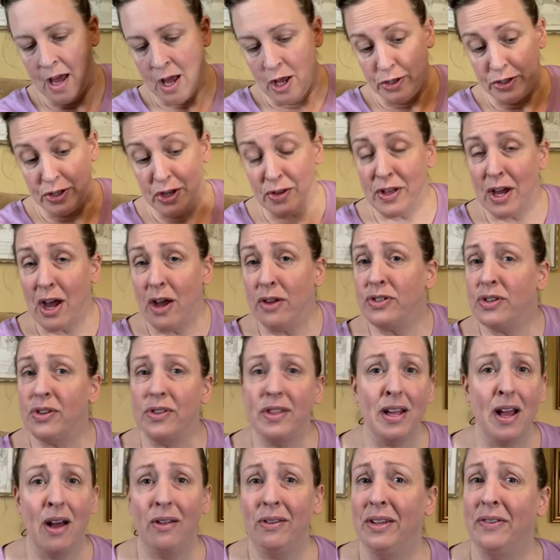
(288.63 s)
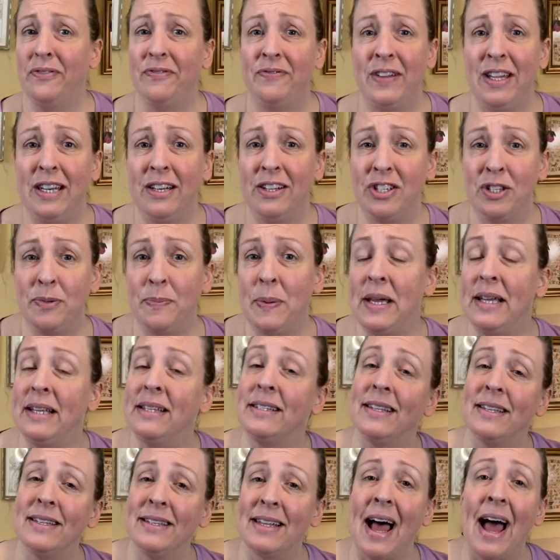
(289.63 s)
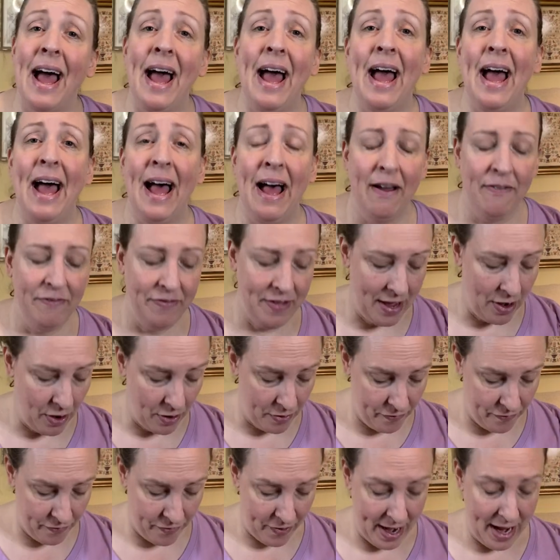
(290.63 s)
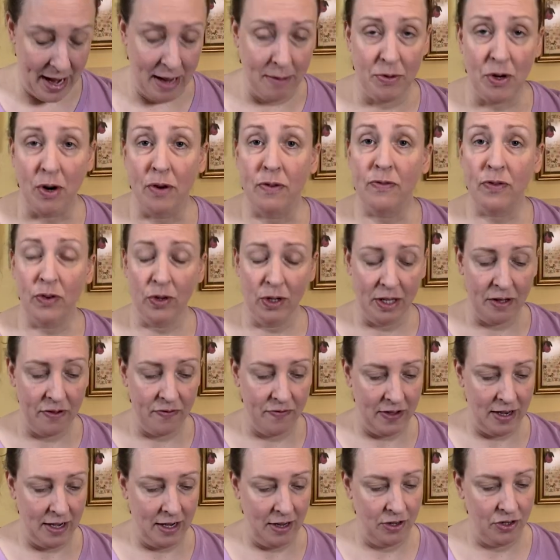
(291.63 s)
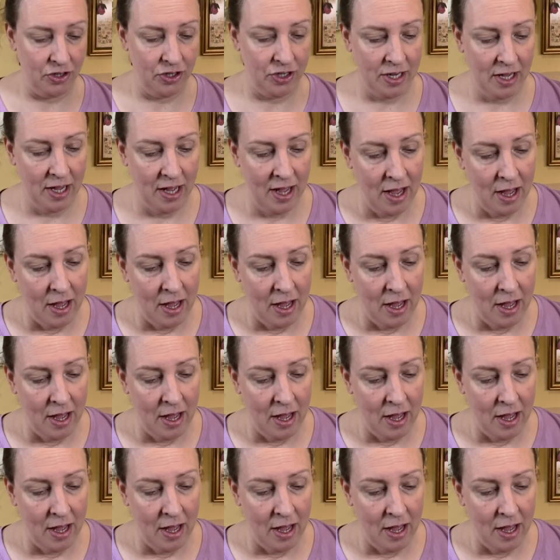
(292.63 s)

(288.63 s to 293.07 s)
So those are the only finished pieces I have that are framed or fully finished.